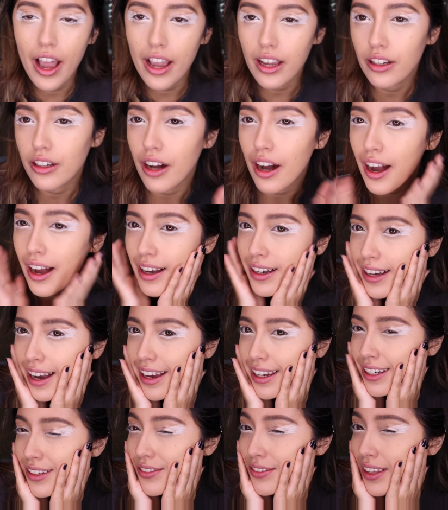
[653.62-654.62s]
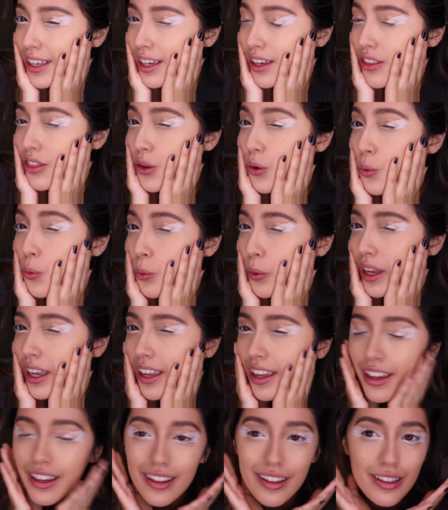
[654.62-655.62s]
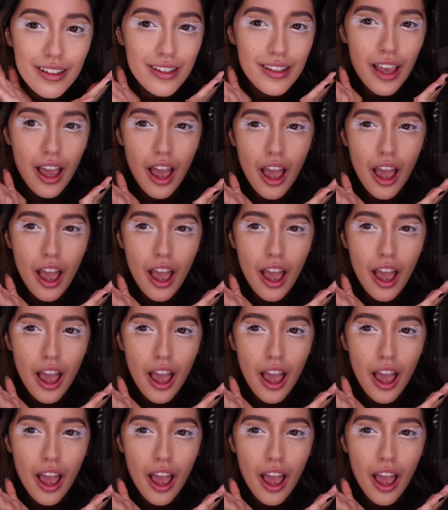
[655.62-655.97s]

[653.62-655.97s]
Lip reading: I got kind of like the wings